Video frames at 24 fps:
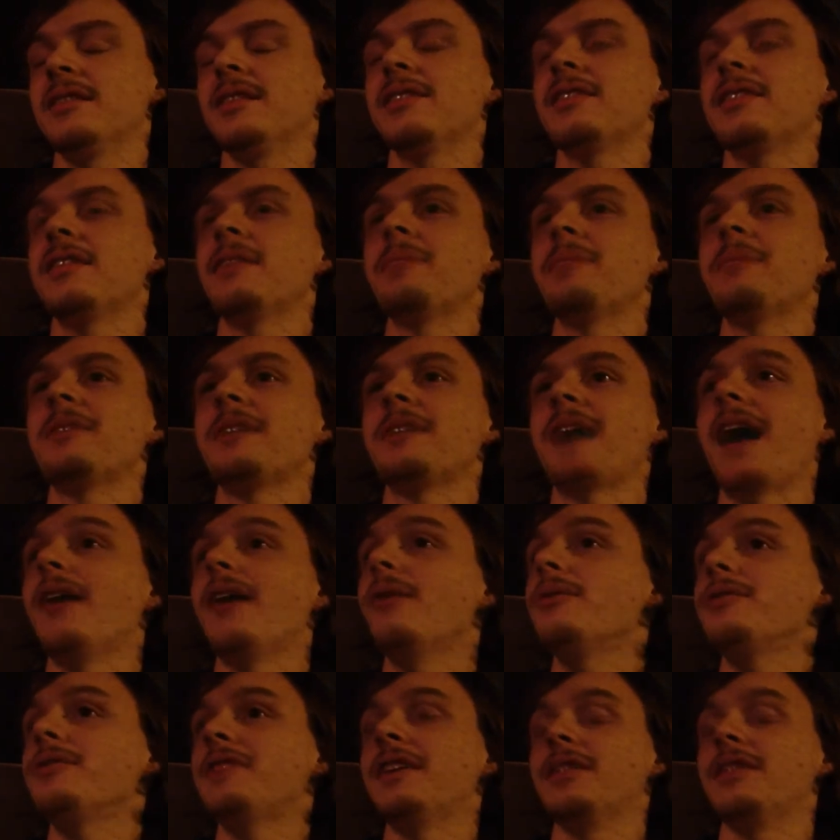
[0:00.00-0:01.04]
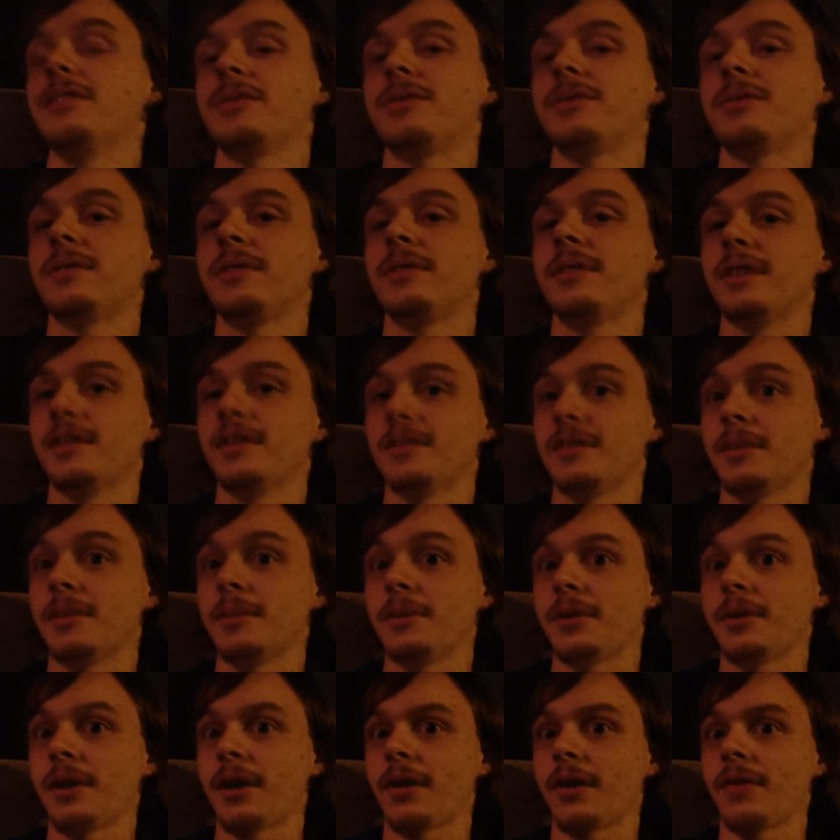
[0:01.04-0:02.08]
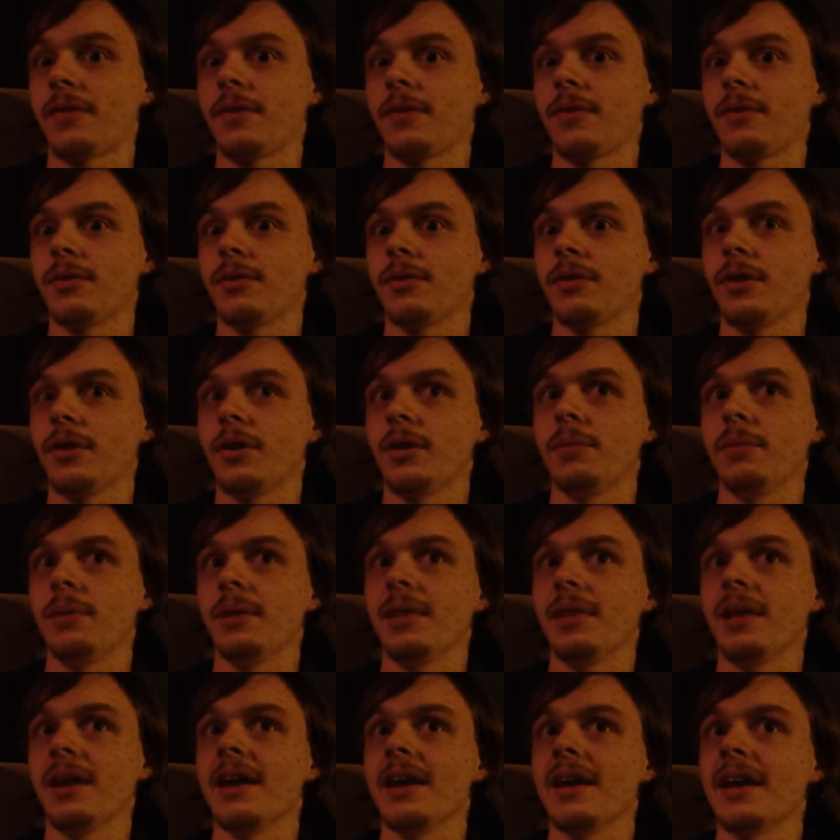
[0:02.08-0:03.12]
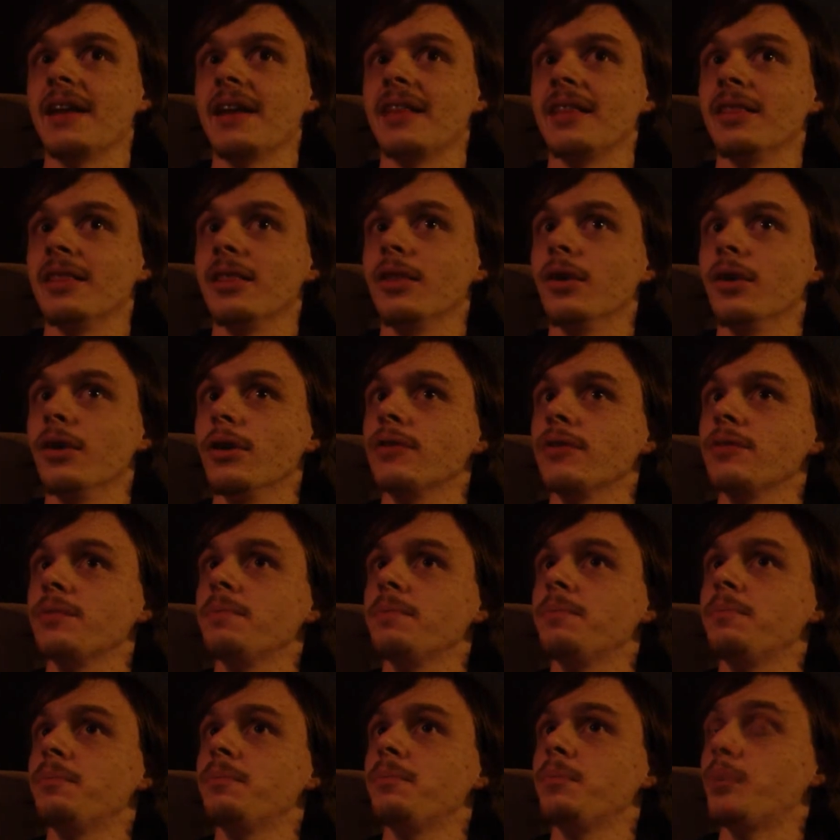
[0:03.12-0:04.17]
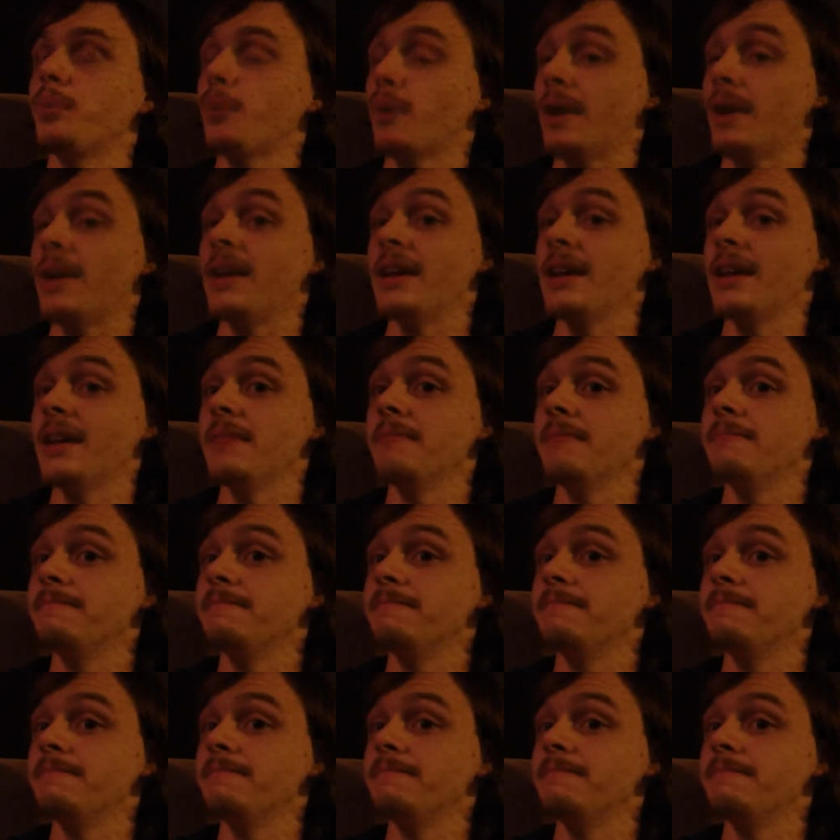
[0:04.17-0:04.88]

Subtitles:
cinema. I don't want to say the cinematography was good, but like it looked pretty.